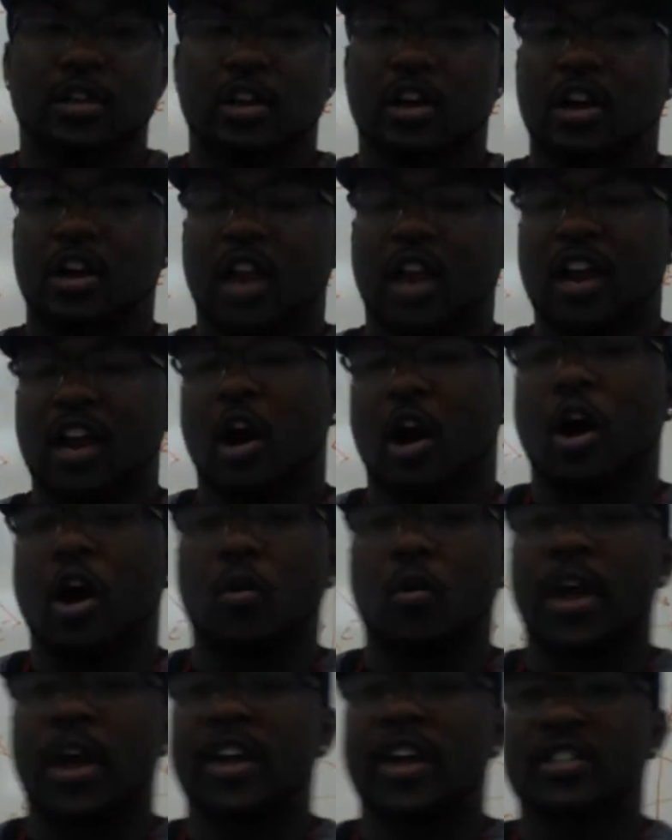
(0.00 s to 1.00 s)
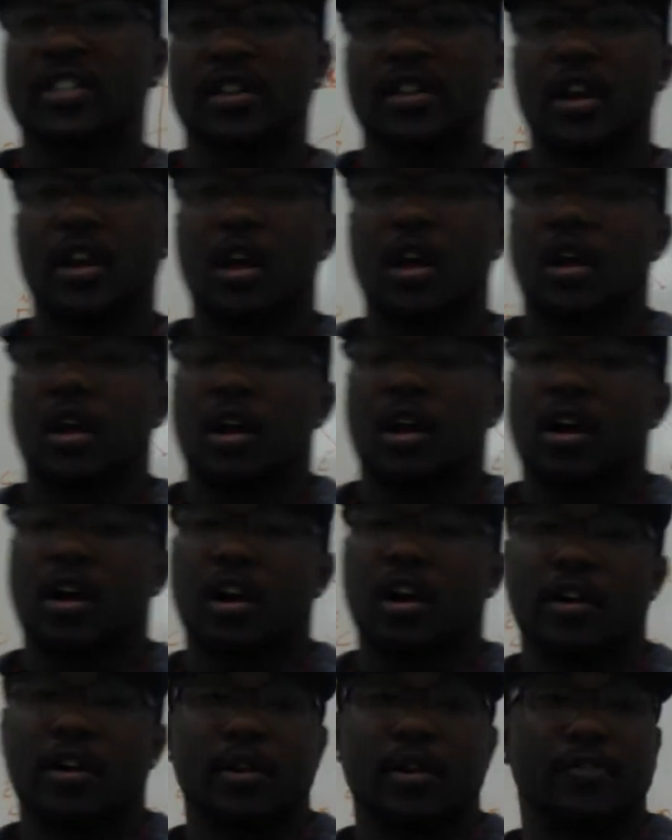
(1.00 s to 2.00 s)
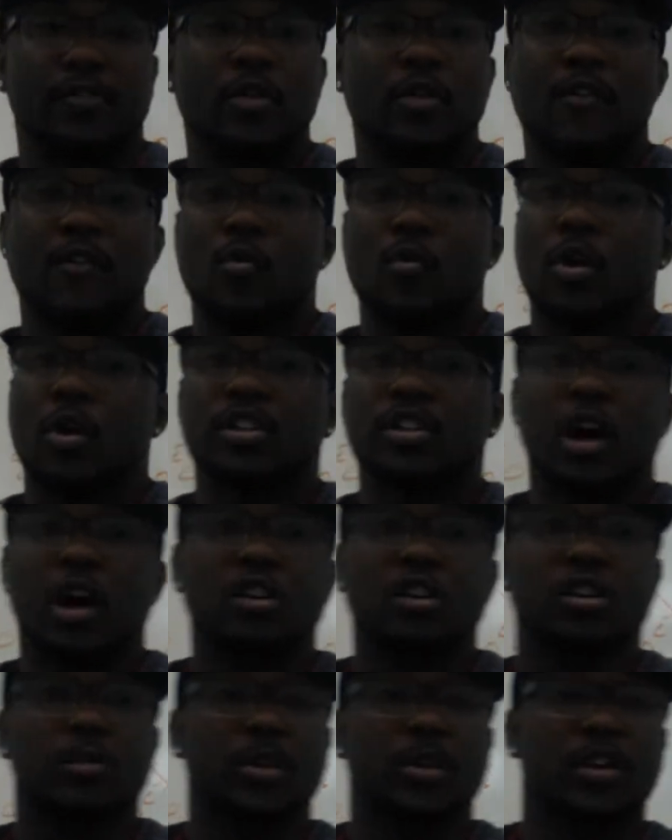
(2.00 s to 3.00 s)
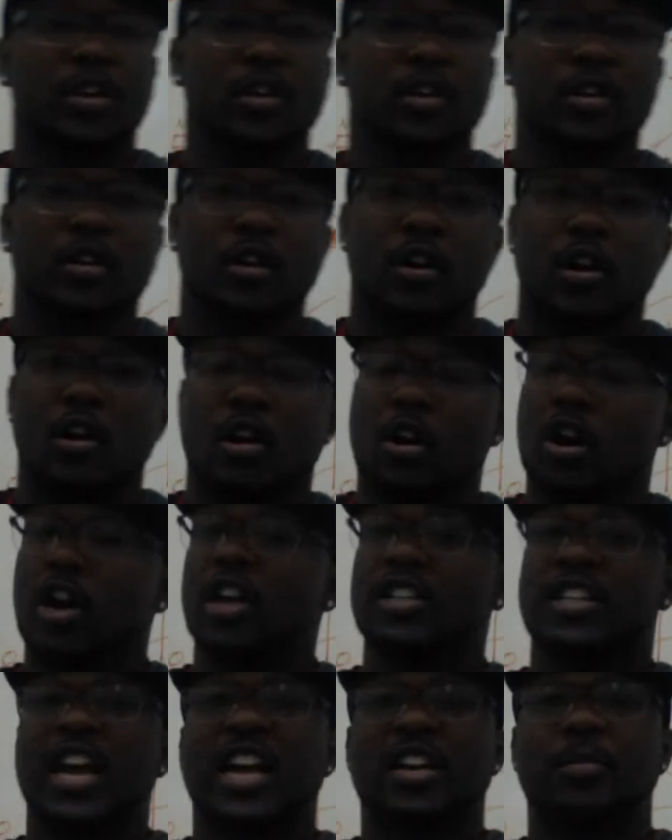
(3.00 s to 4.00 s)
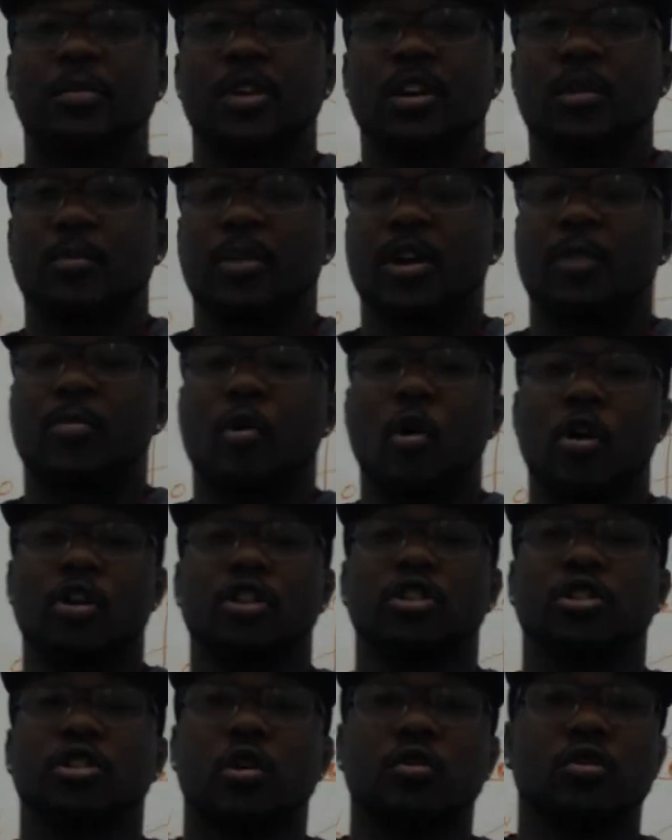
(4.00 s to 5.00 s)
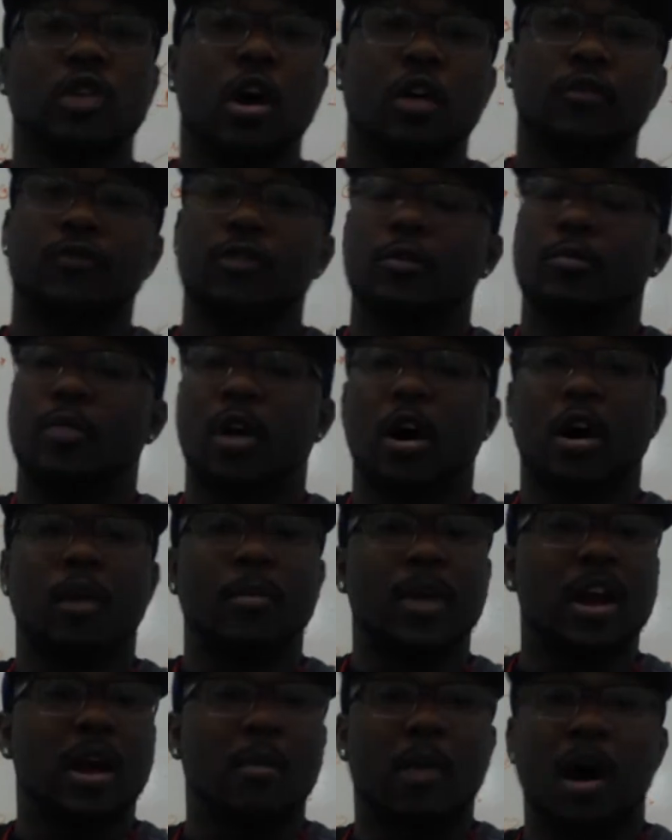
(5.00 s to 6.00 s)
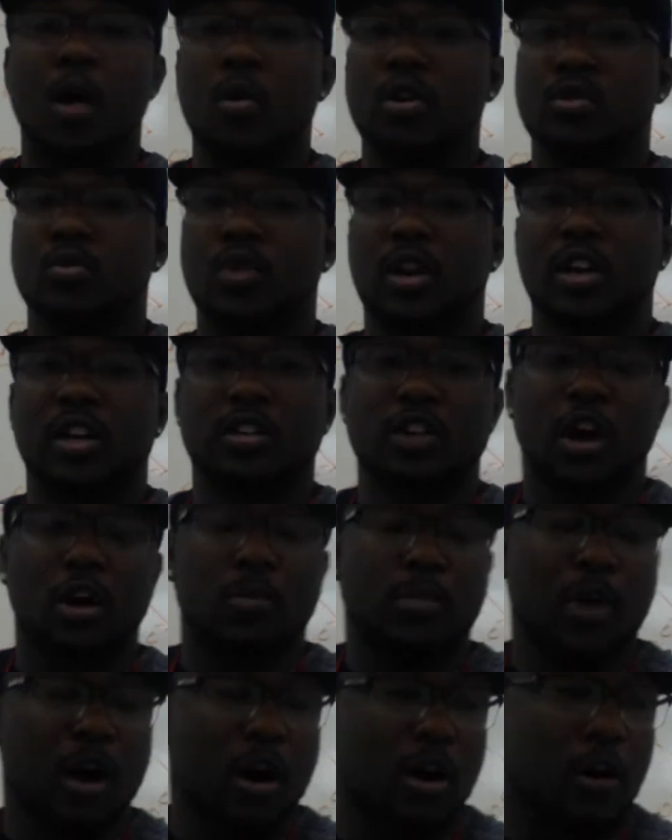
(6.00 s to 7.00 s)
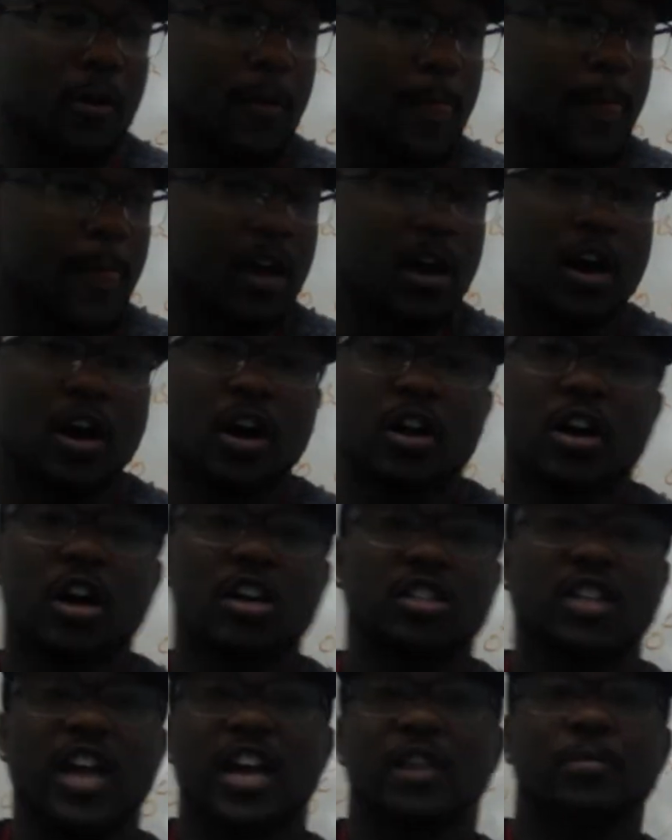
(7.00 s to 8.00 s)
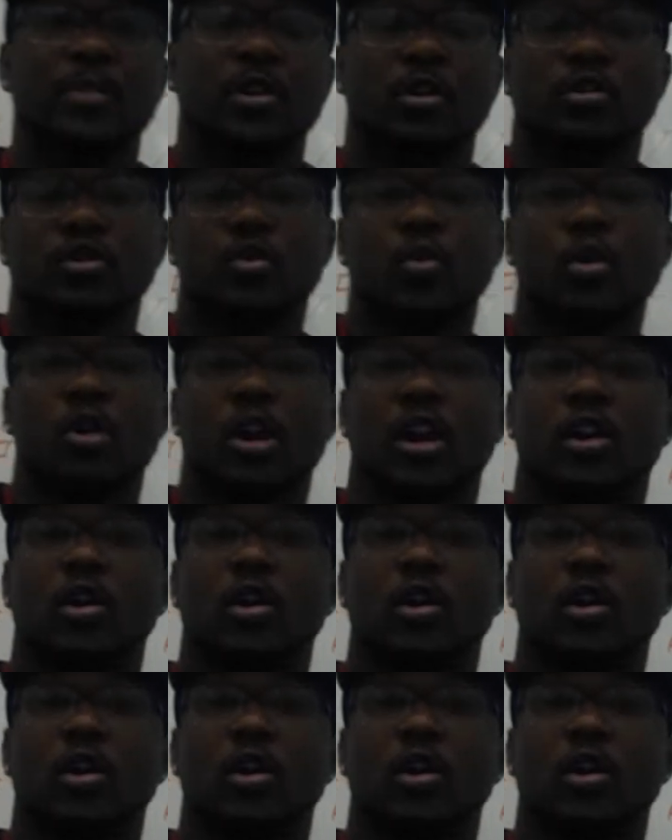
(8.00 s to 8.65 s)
like always, if you ever want to talk to me, contact me, be a part of the show, talk football, man. I'm always willing to talk ball. Contact me on Twitter at